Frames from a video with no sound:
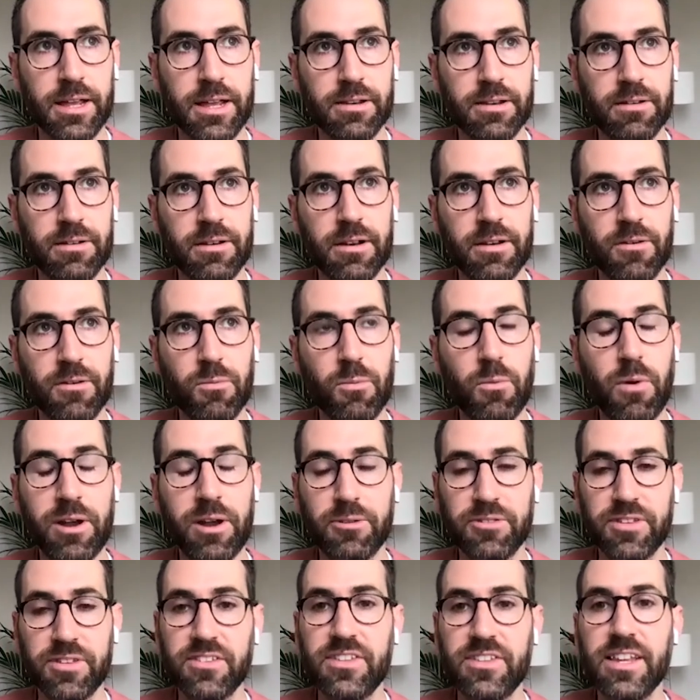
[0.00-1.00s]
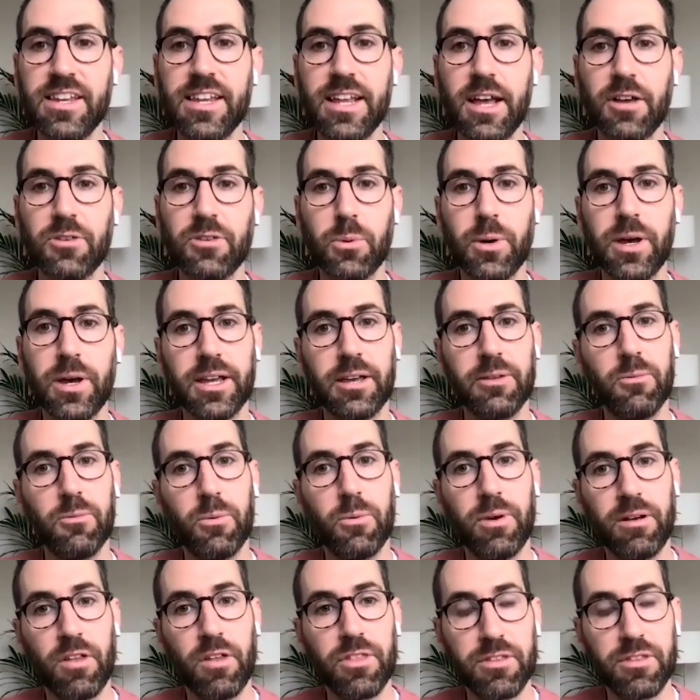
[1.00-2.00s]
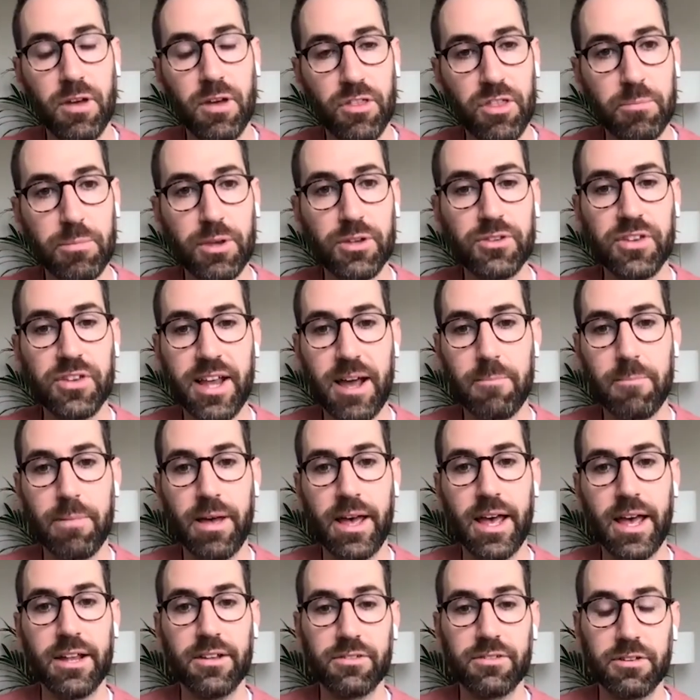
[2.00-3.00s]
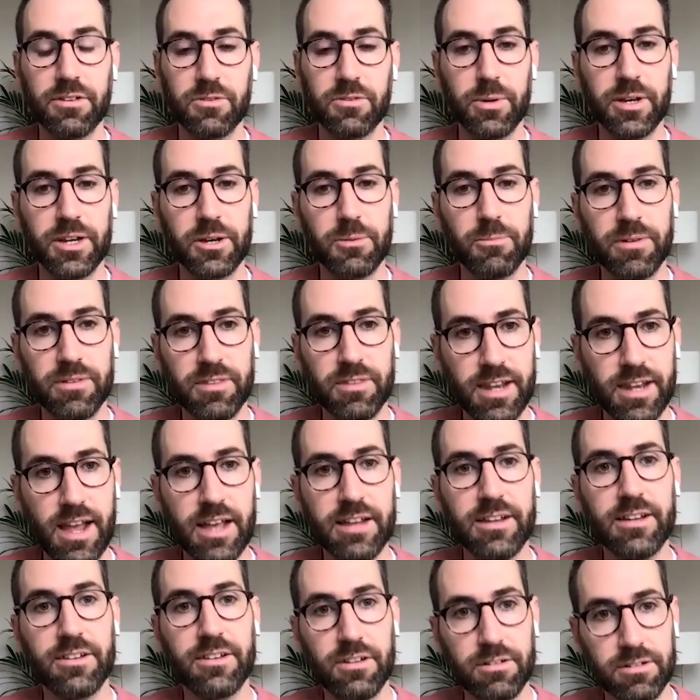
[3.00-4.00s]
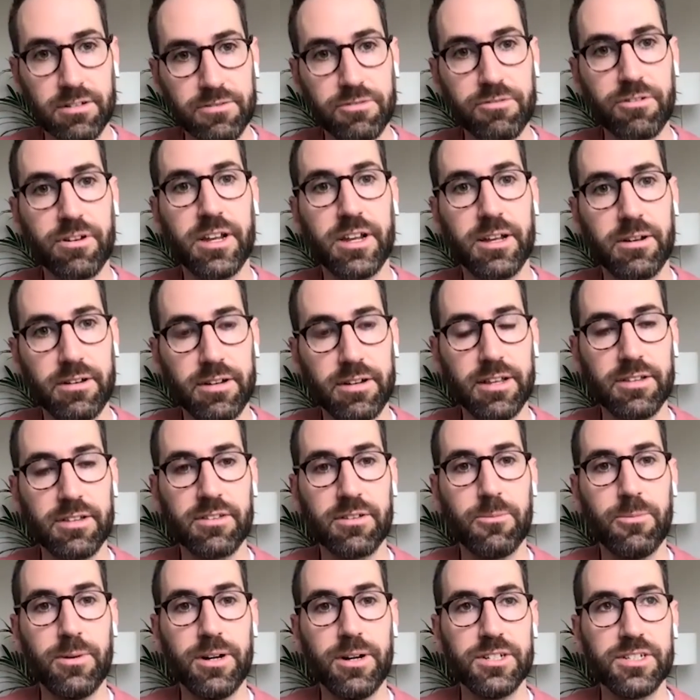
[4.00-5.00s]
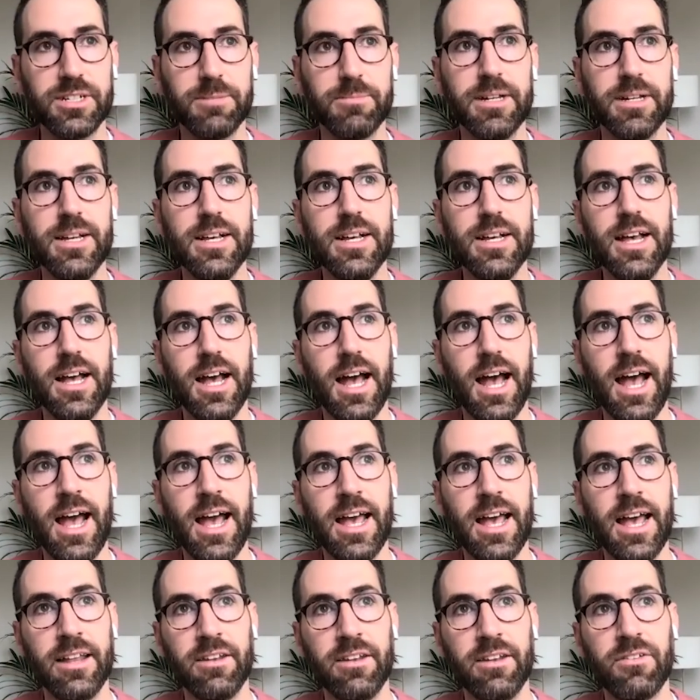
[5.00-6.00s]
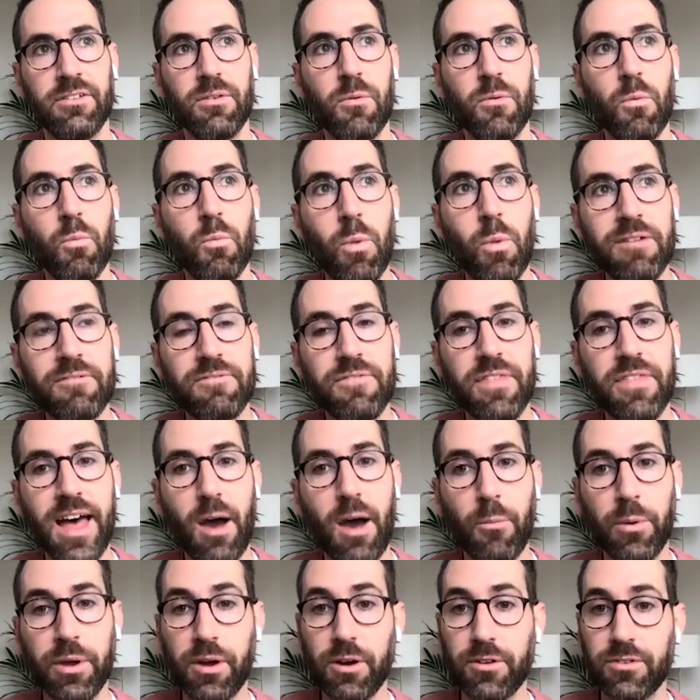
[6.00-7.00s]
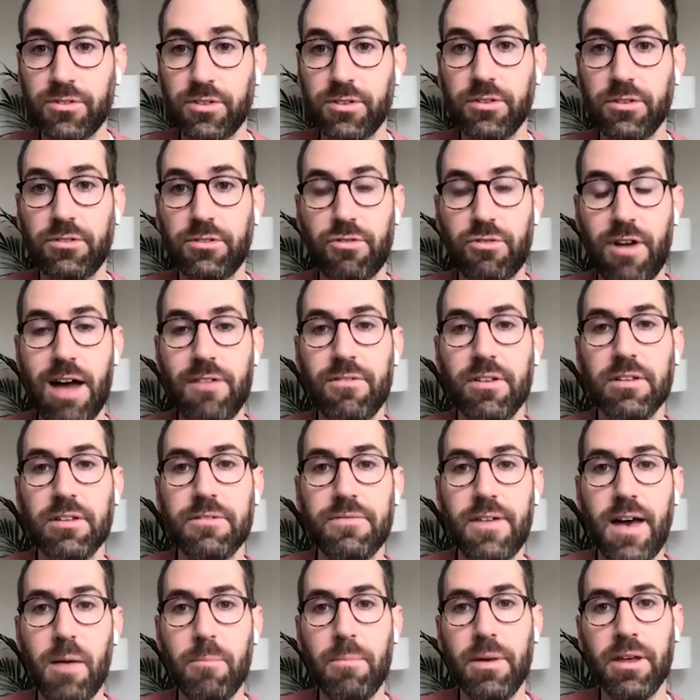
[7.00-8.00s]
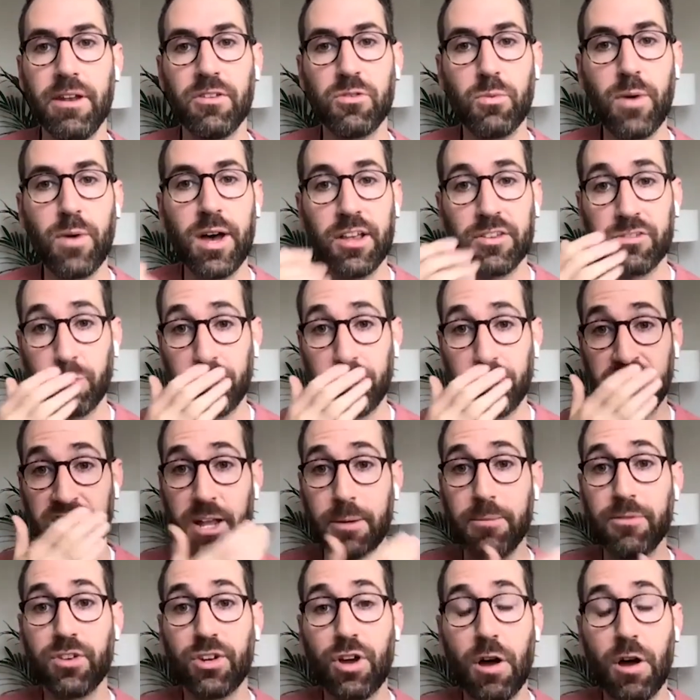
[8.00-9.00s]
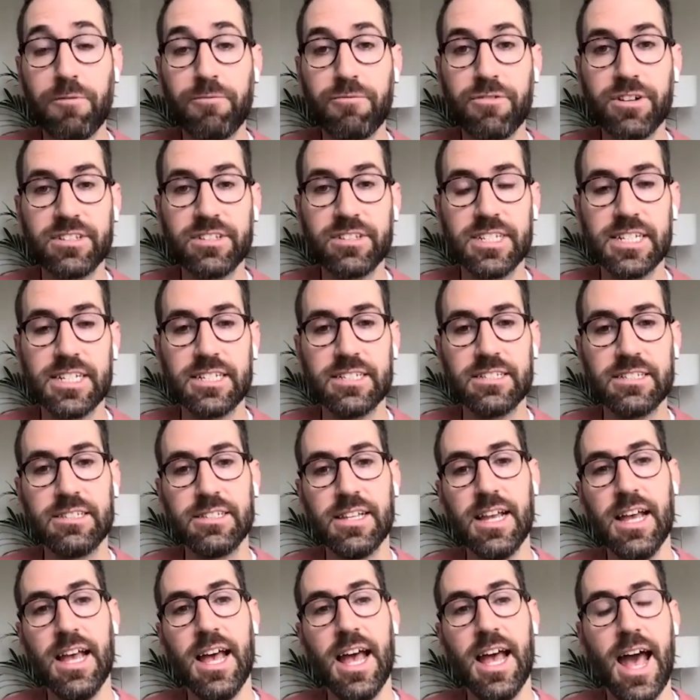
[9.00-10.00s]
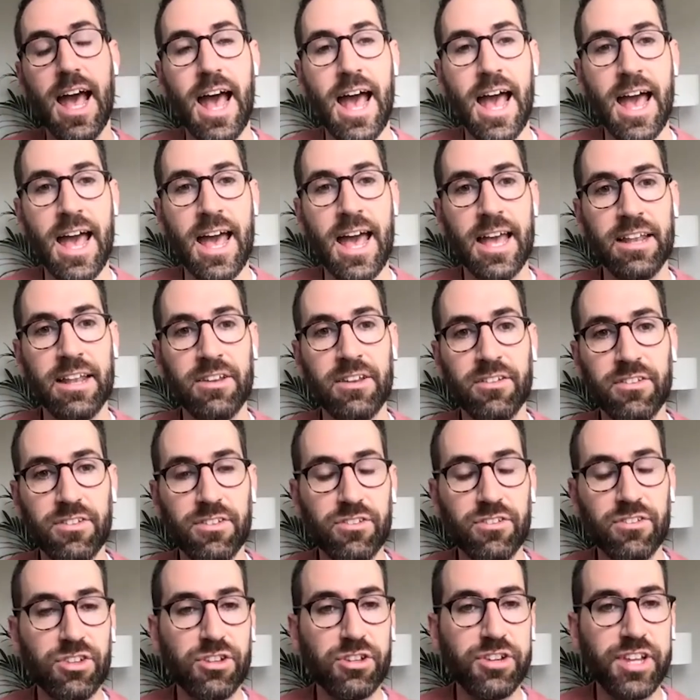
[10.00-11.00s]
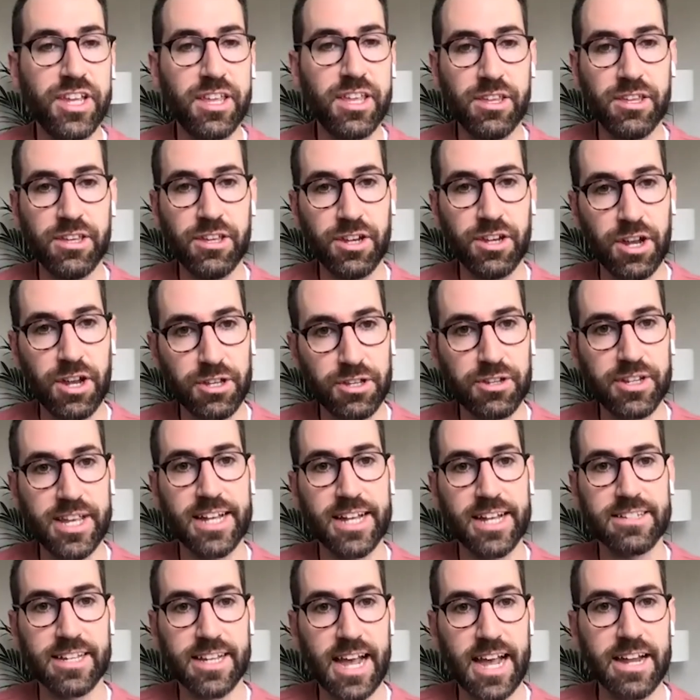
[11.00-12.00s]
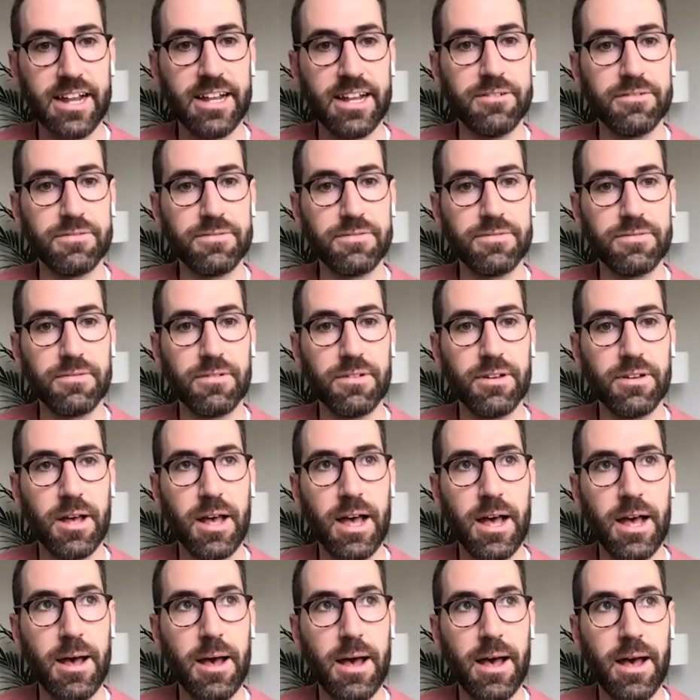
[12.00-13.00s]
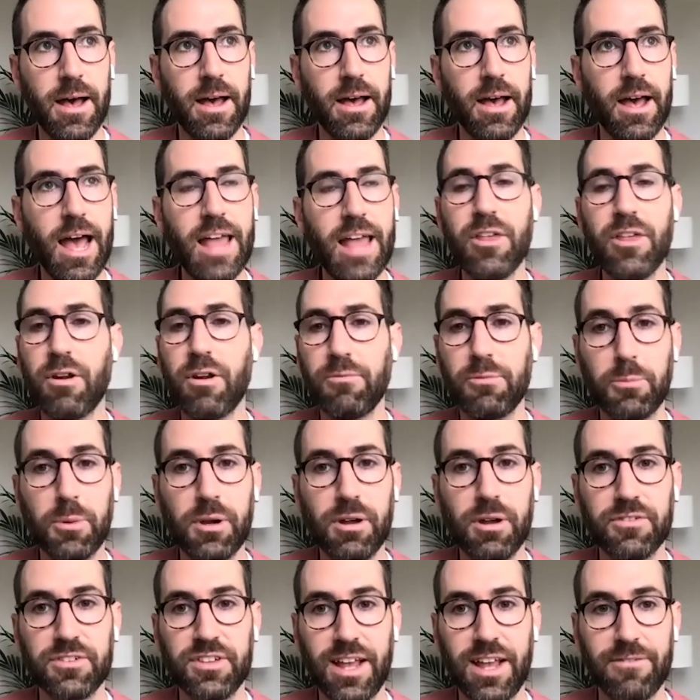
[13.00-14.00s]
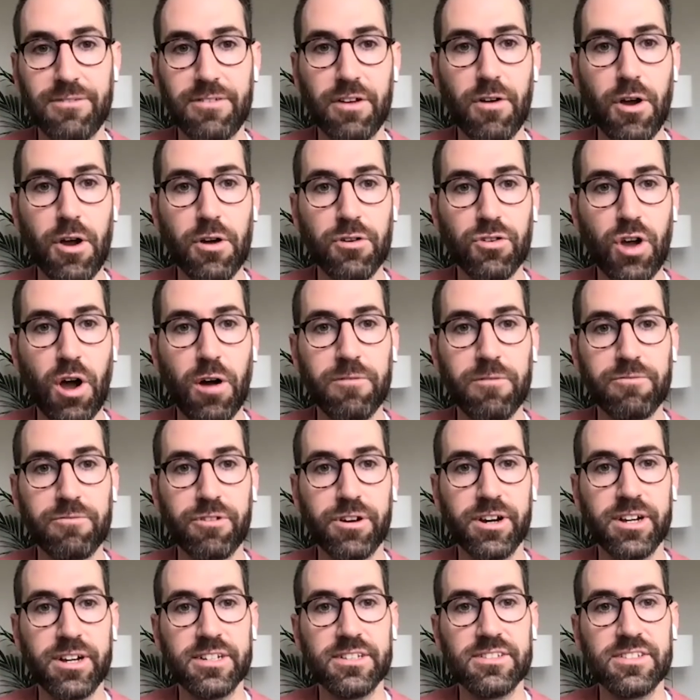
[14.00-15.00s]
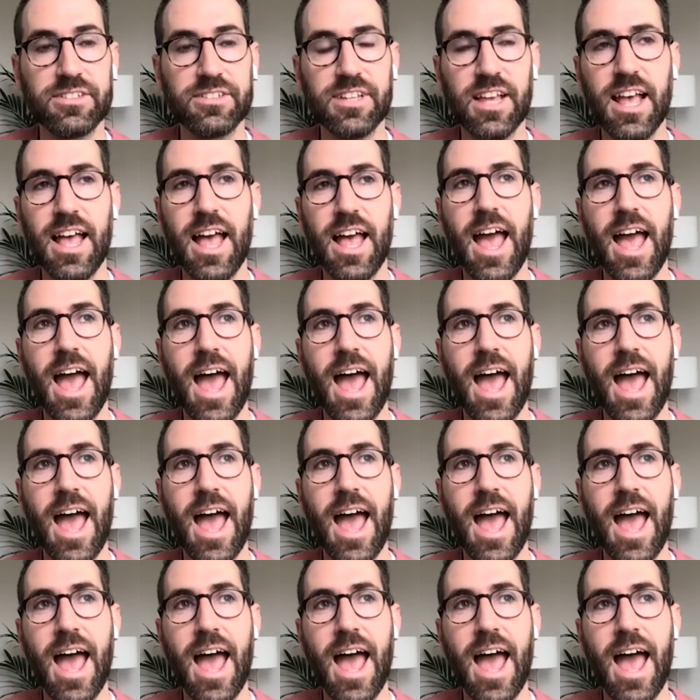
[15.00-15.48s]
in when I was in Sydney, I was working with, on the on the music campaign. So I was working with United, Young and Free, and Hillsong Worship. And with that, we got to travel a fair bit as well. So we turn up to conferences, and so you'd, you know you'd get to kind of uh, and then we'd obviously have our own conference,